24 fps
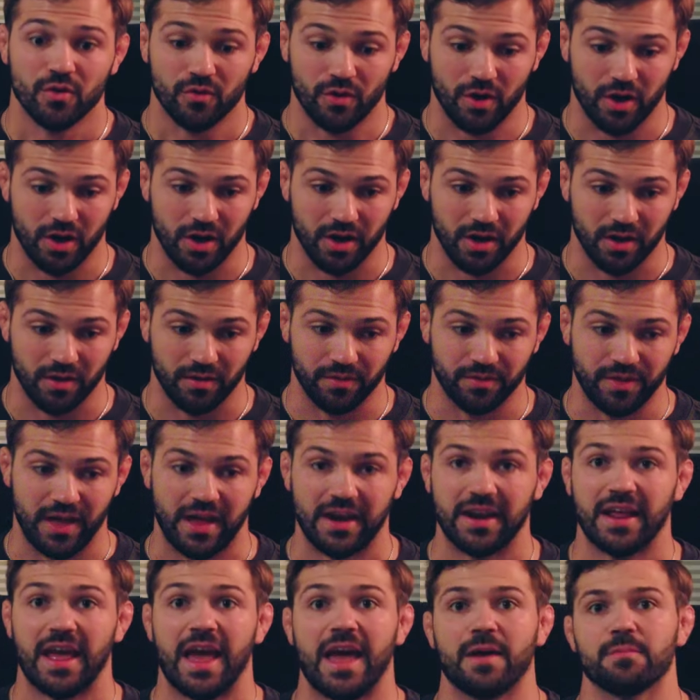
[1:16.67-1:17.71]

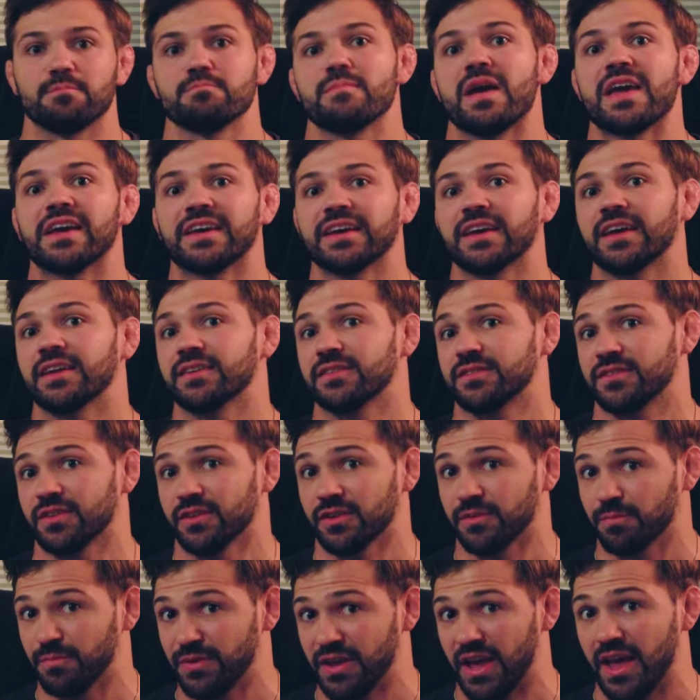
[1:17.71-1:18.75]
that make it
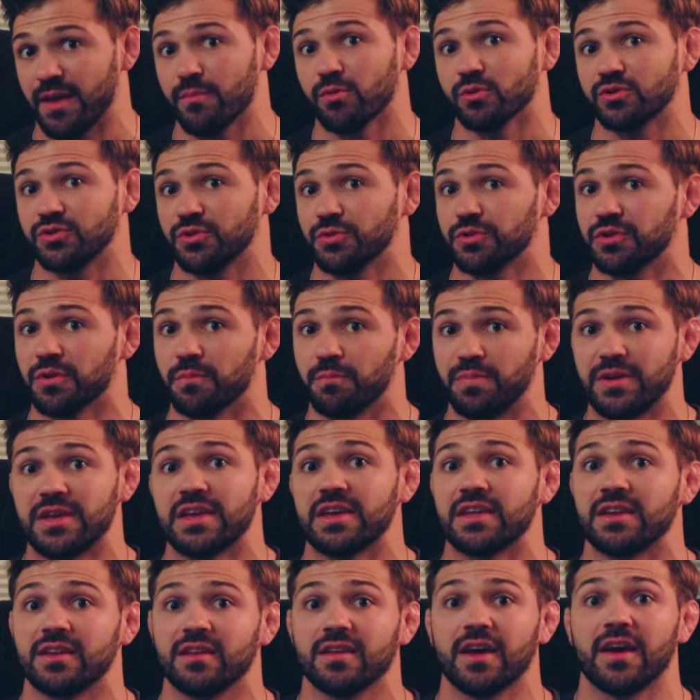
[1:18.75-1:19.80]
to be able to
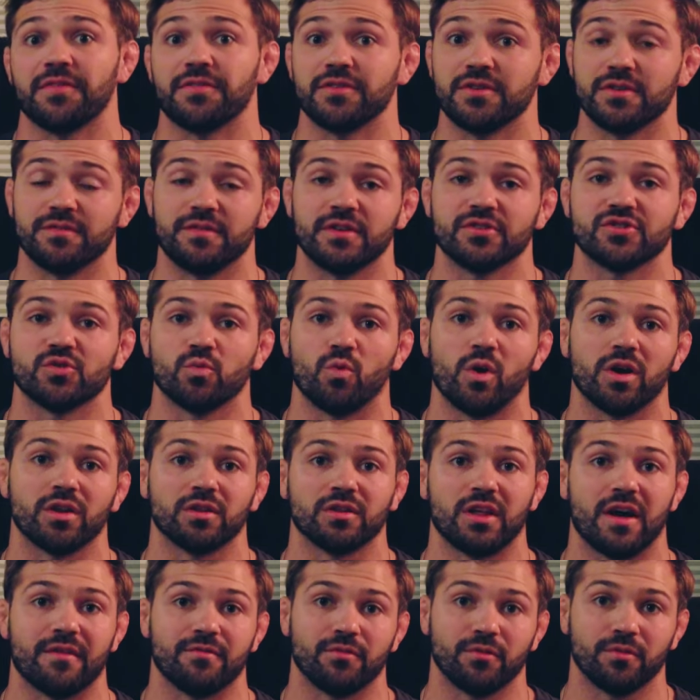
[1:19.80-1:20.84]
compete at the Division I
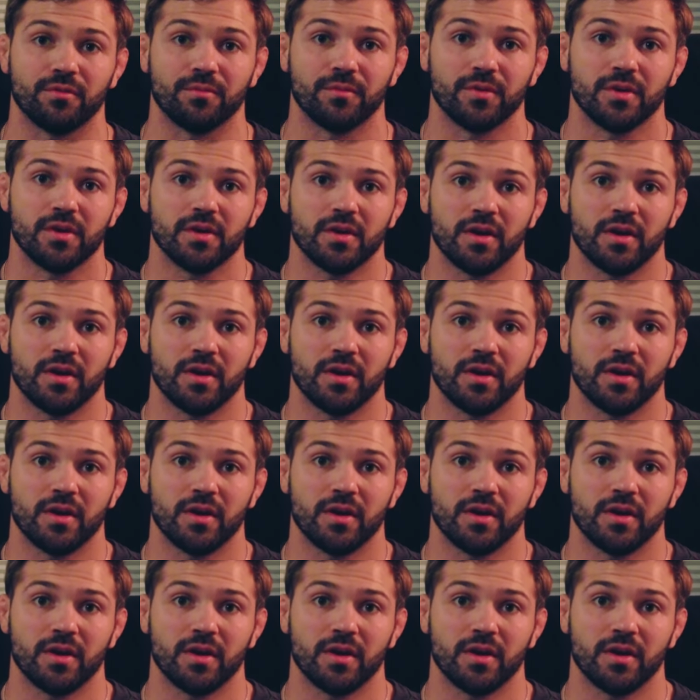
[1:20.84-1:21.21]
level